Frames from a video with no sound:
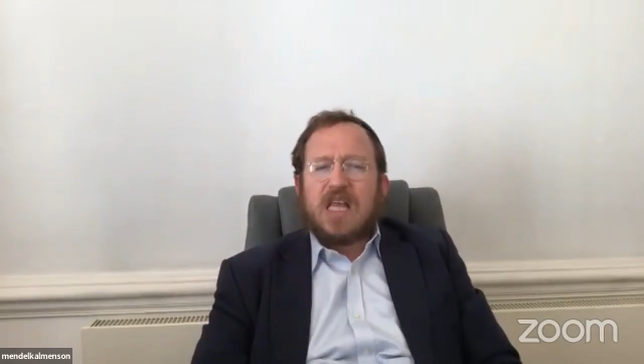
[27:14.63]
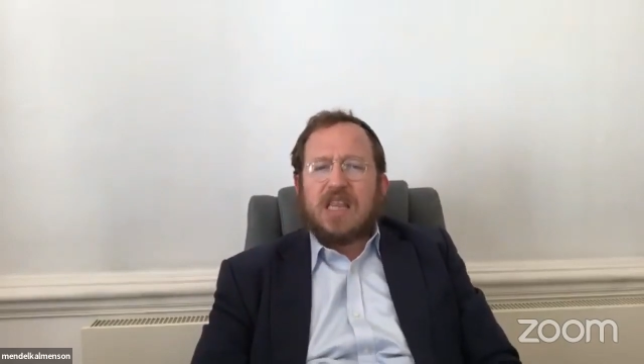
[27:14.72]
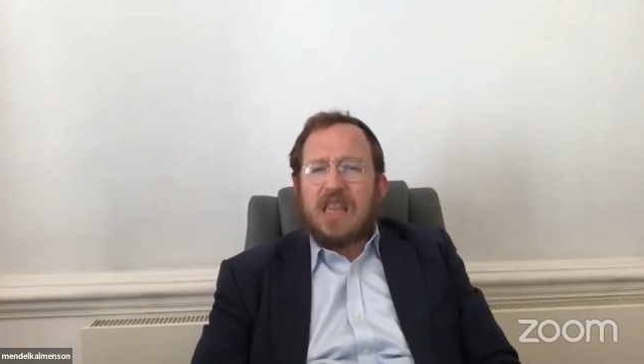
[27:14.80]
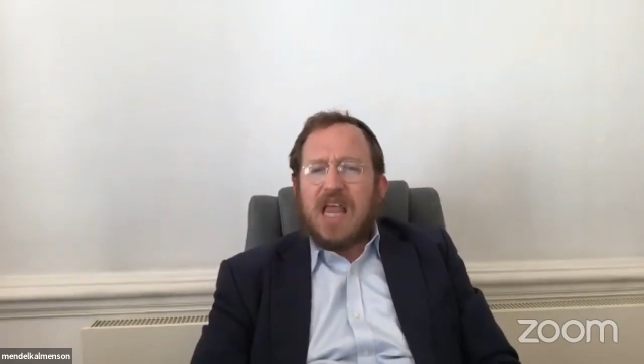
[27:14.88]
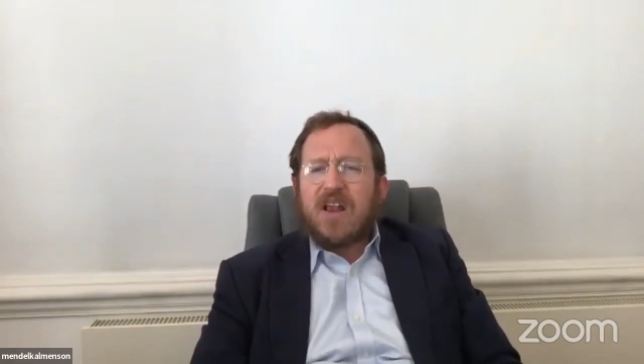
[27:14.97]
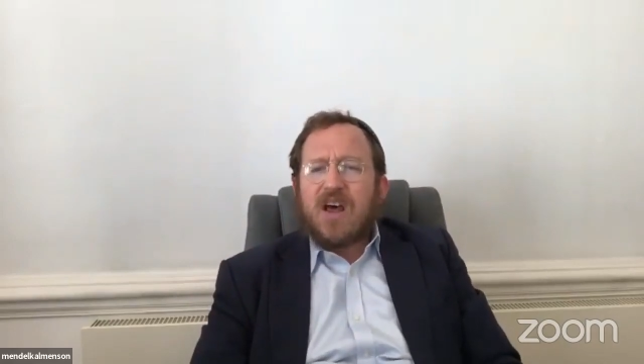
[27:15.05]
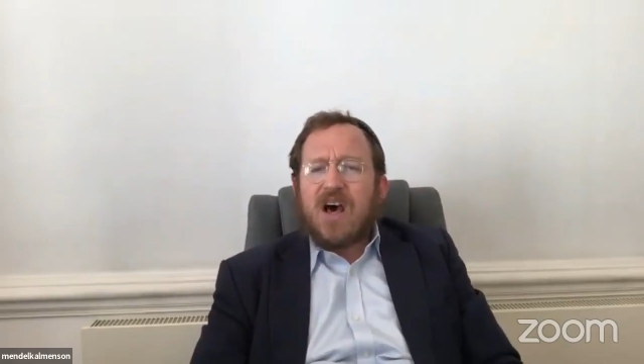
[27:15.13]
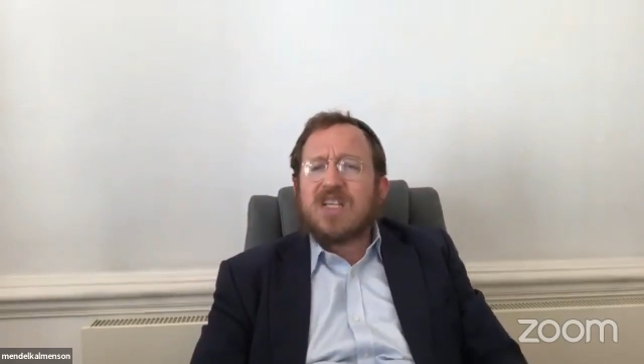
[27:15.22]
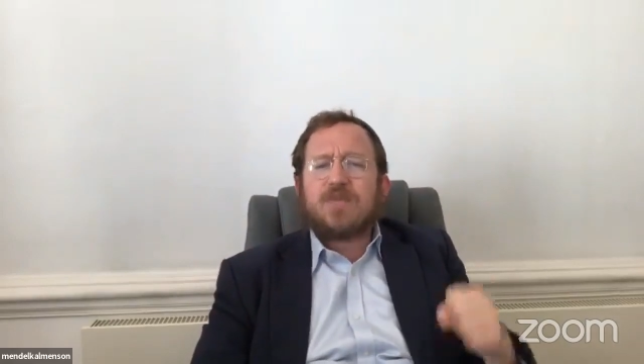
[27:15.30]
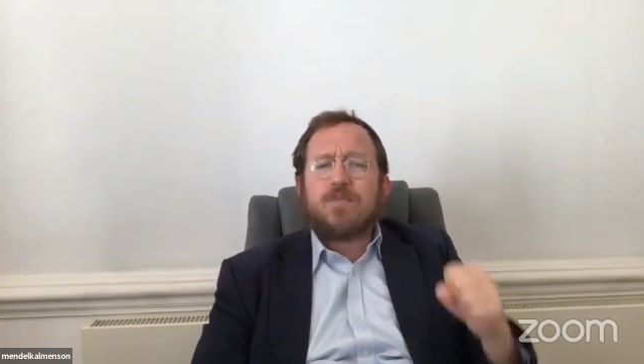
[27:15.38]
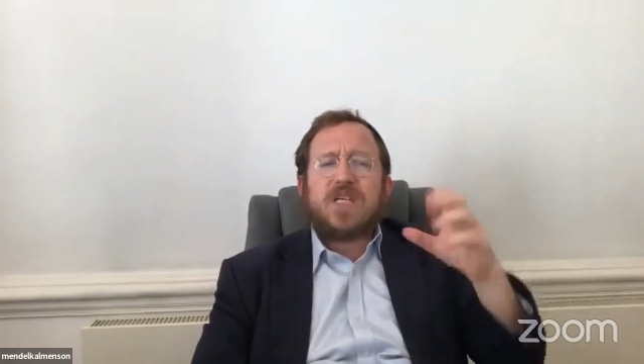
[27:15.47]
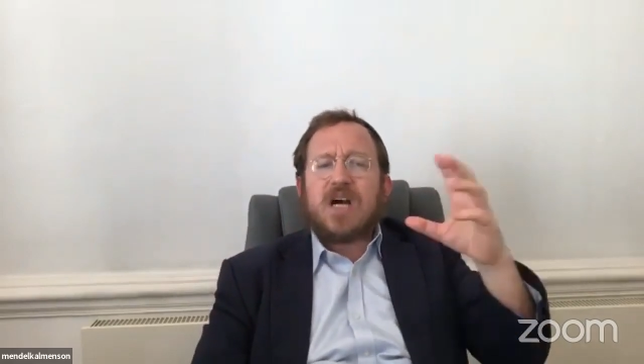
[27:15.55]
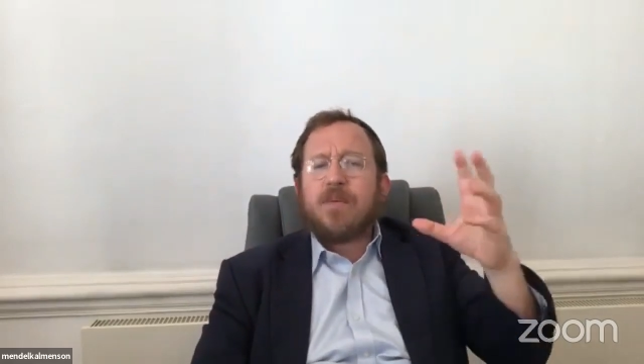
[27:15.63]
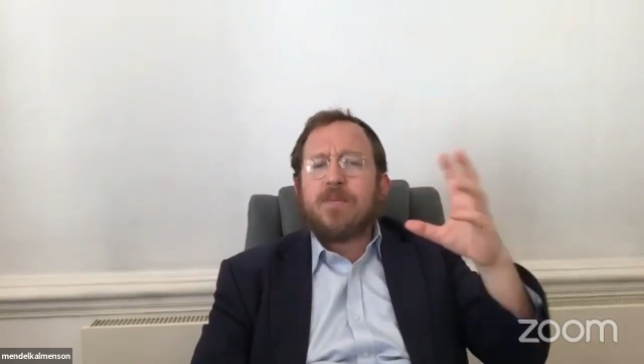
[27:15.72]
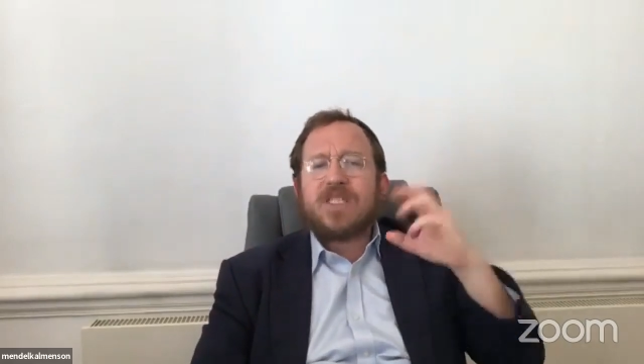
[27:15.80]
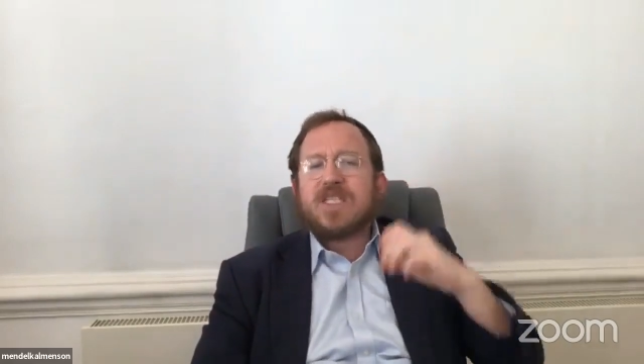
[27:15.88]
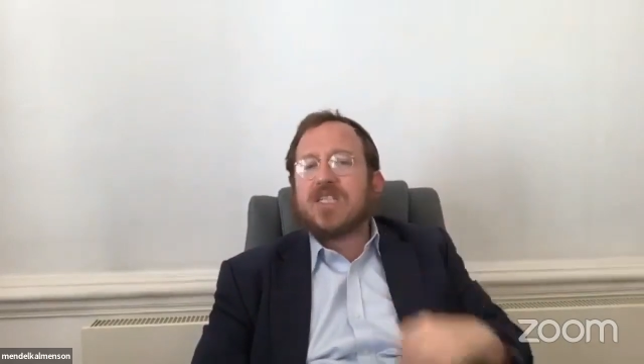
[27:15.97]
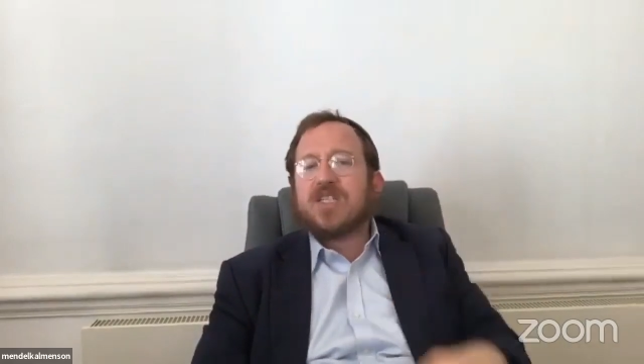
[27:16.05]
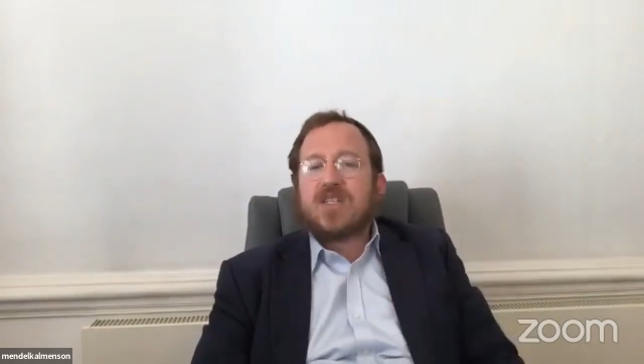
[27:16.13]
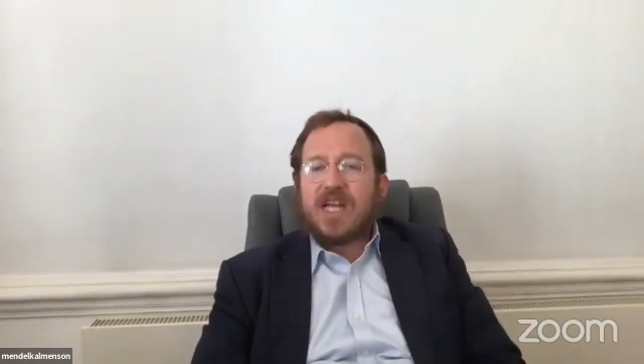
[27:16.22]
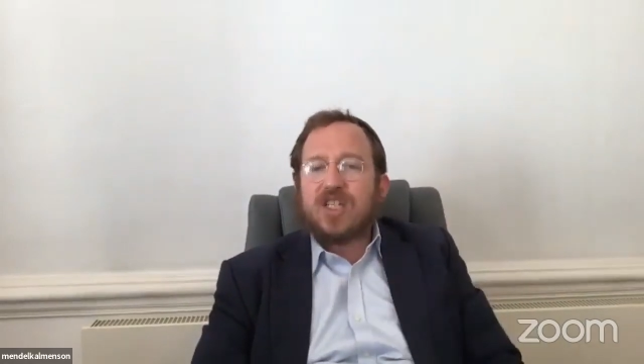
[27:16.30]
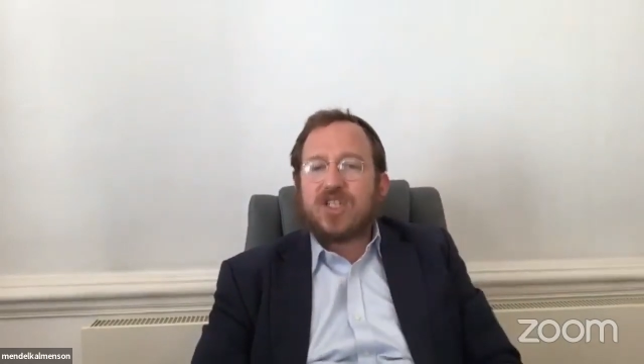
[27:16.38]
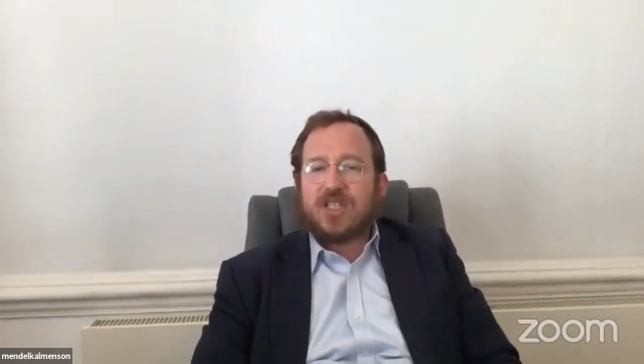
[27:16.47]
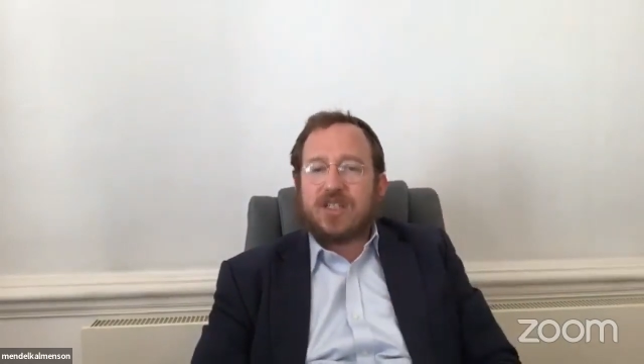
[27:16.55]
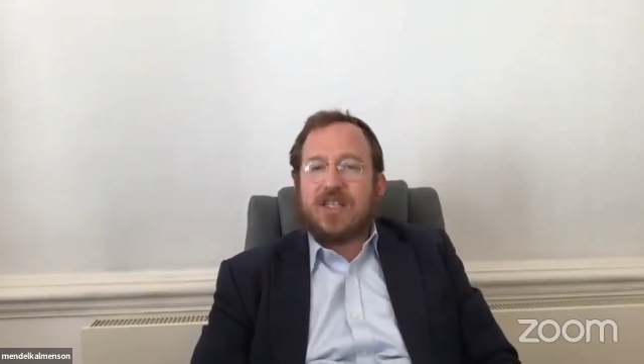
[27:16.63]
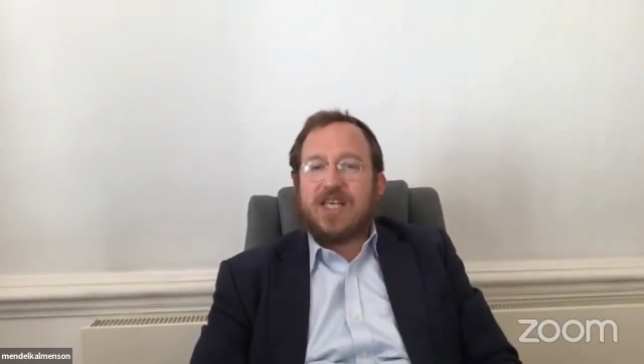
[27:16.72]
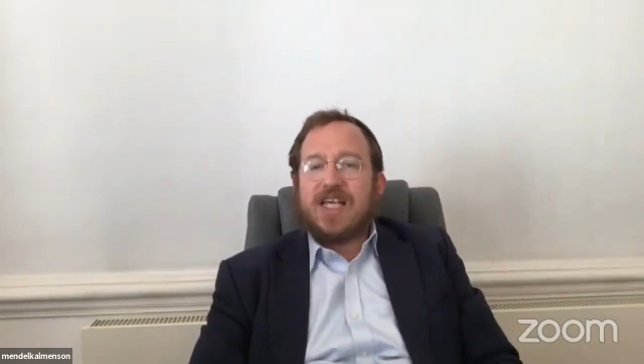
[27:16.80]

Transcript: Let us become his extension,